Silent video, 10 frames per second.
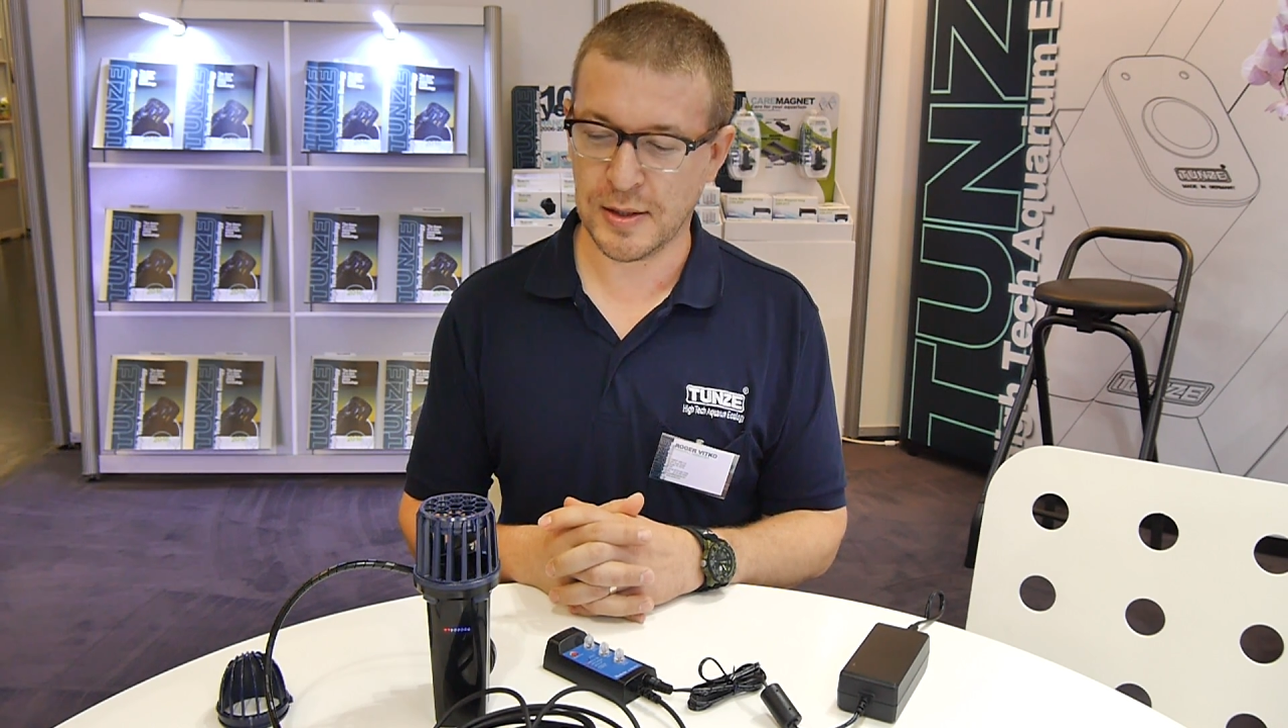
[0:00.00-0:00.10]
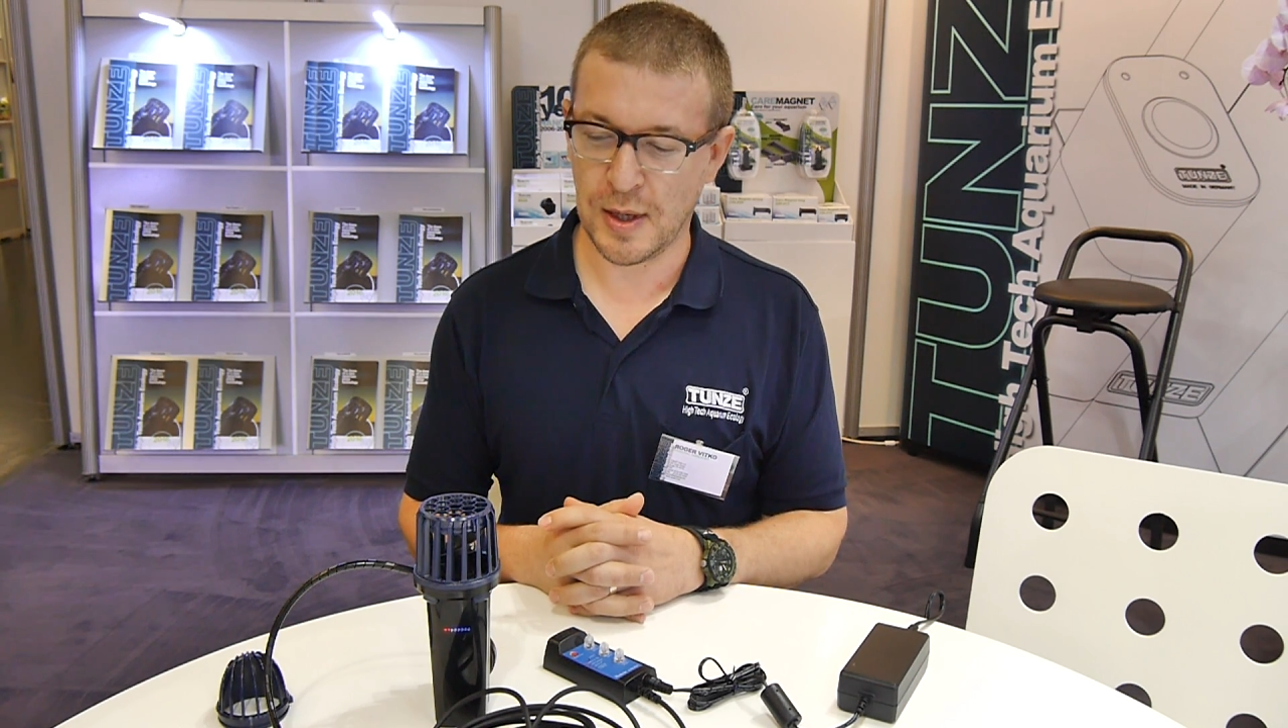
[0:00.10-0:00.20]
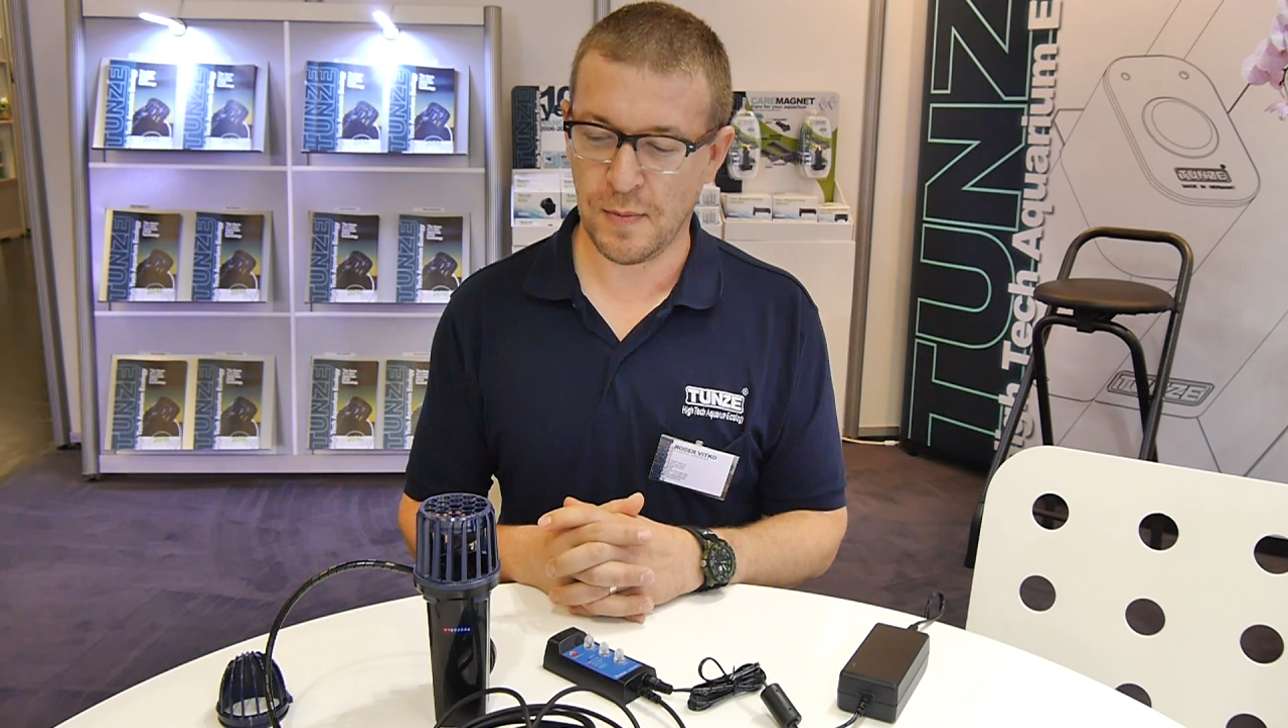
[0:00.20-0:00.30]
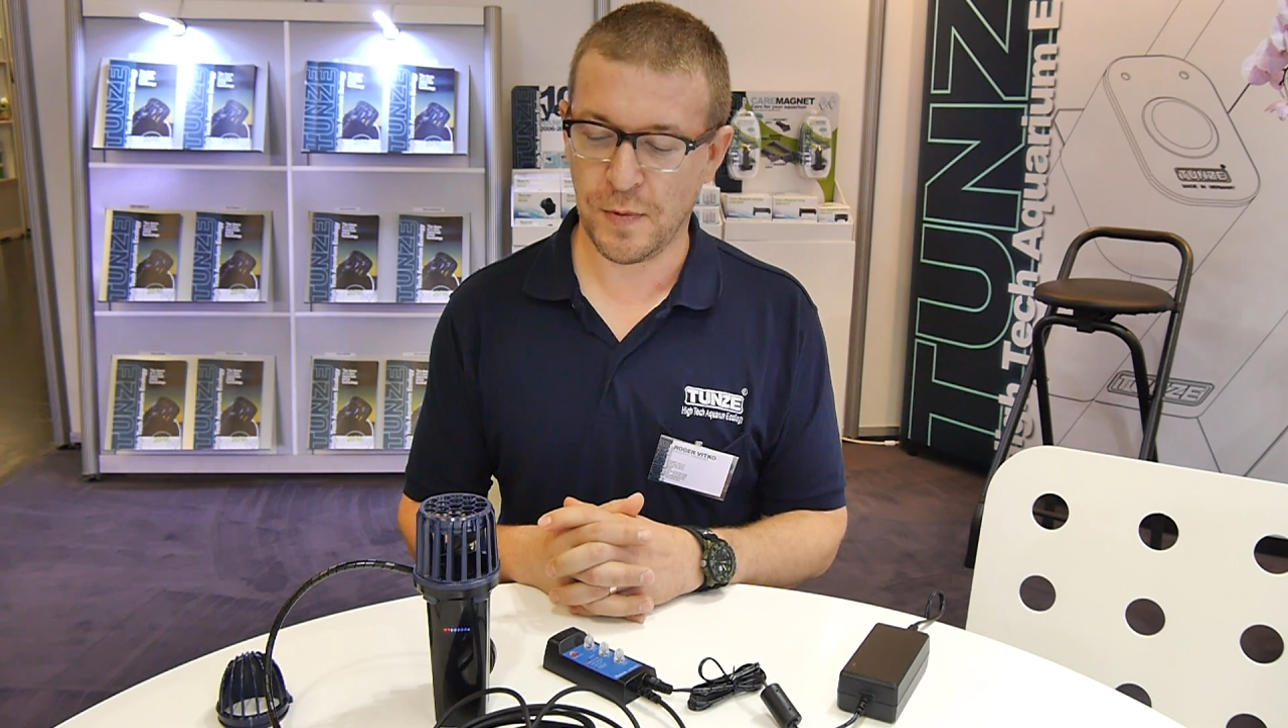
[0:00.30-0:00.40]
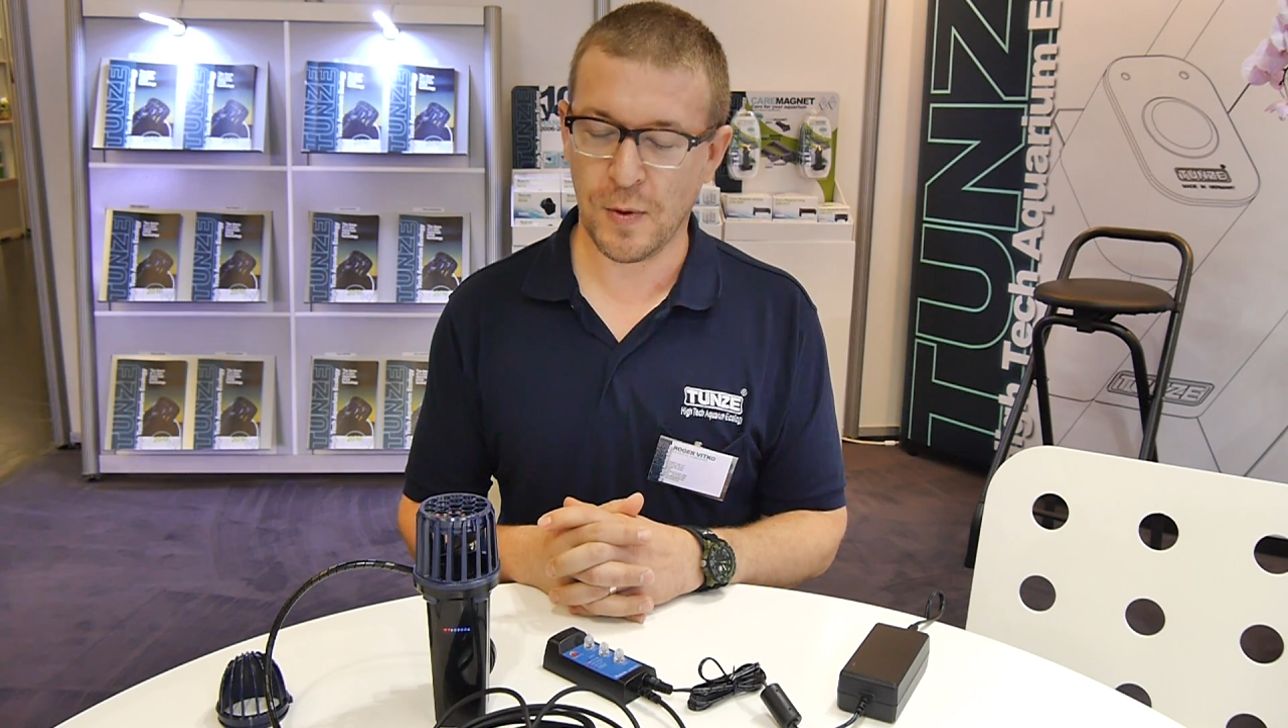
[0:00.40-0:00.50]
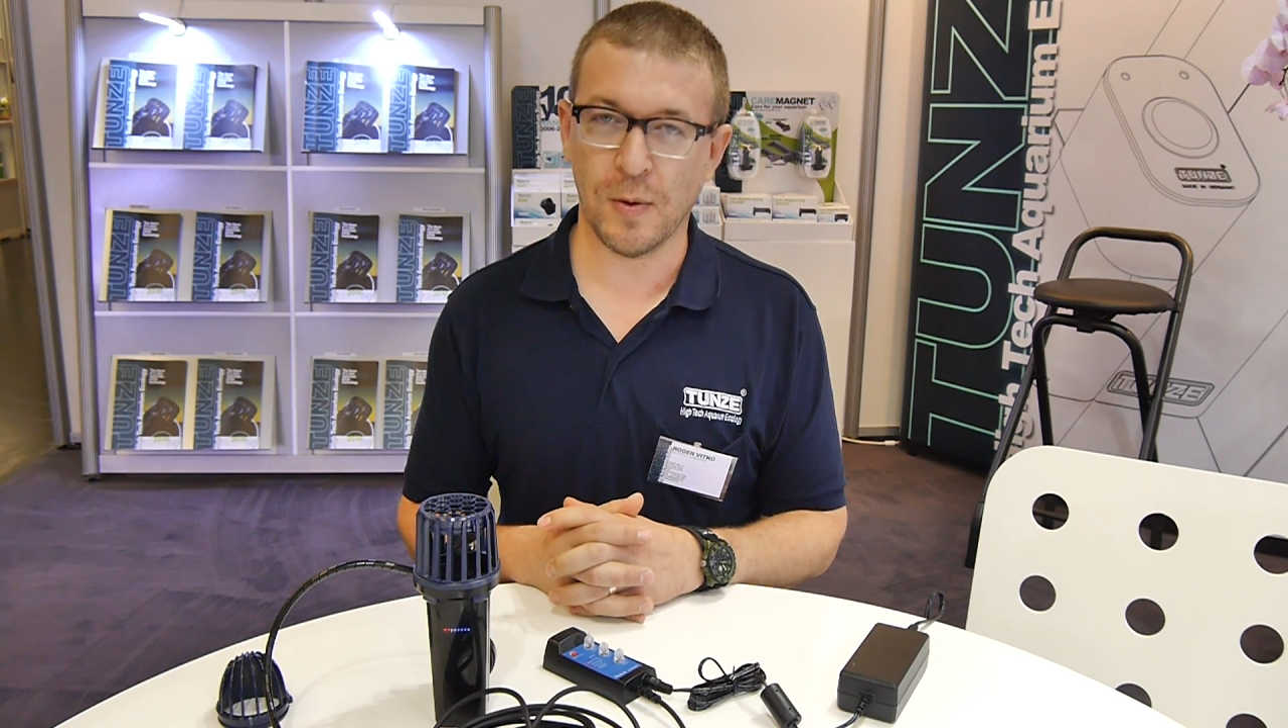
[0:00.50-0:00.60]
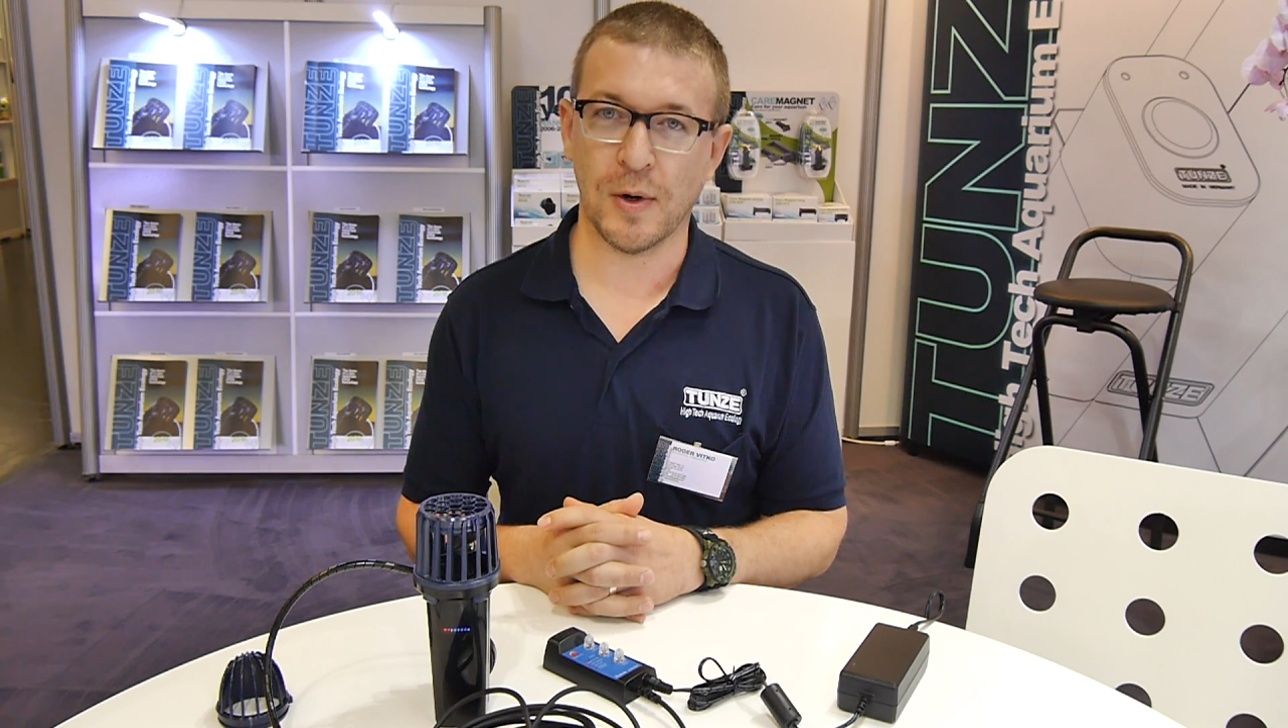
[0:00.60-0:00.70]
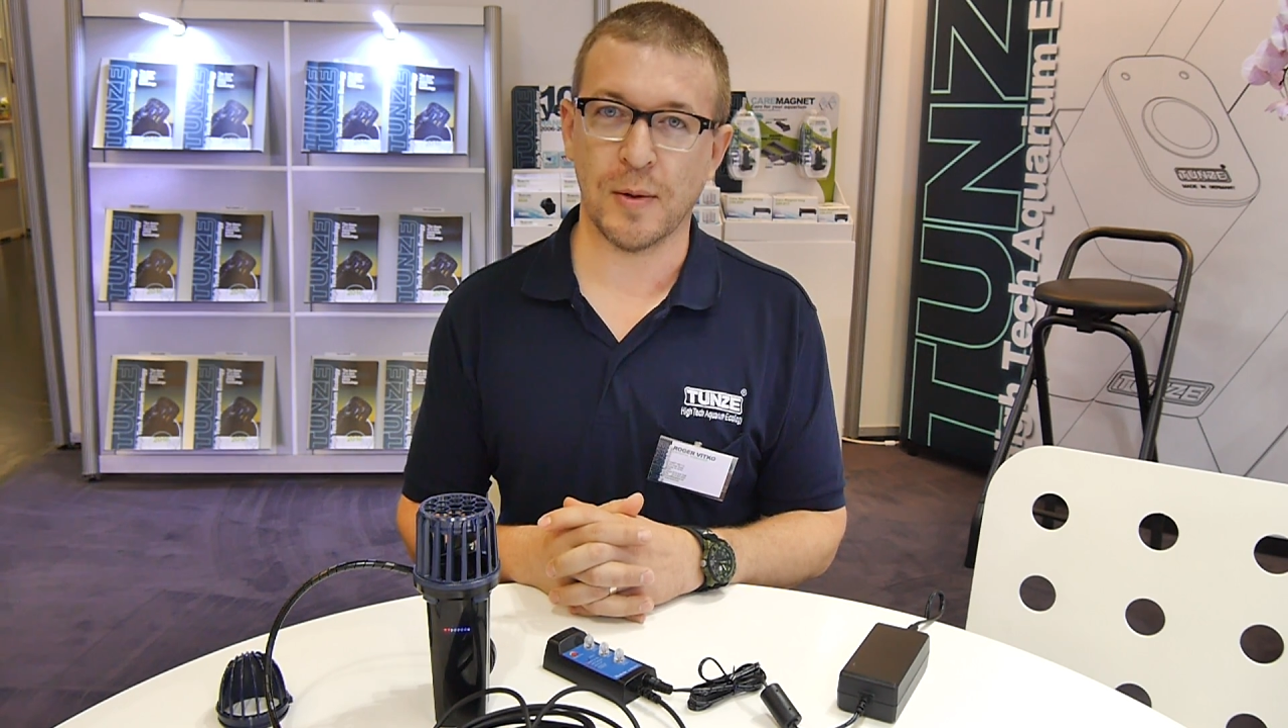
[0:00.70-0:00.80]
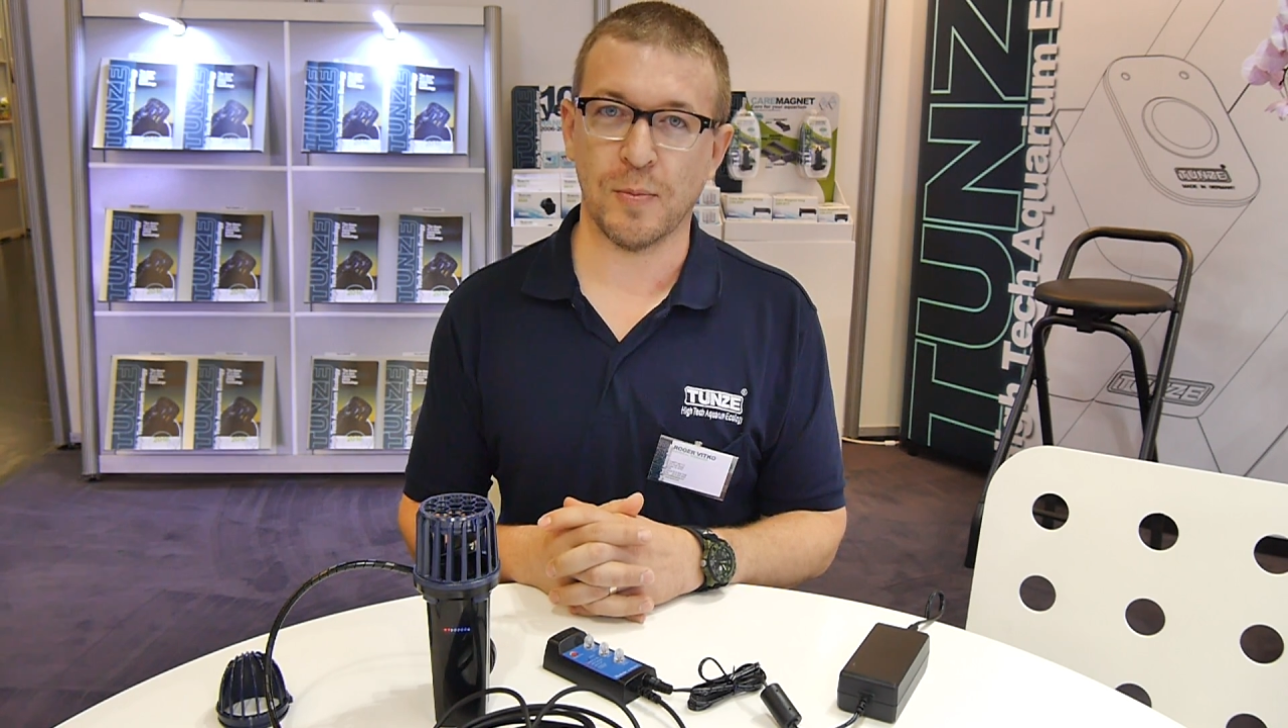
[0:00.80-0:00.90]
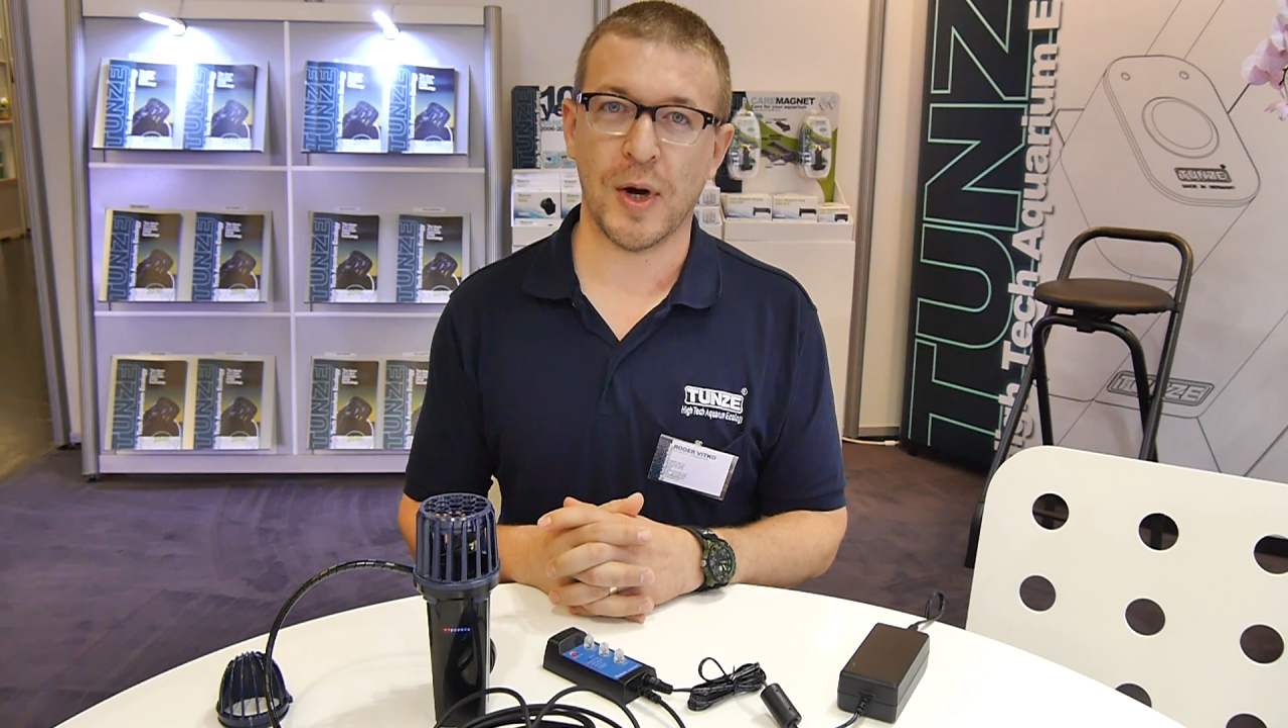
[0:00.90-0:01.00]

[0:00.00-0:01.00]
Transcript: step forward in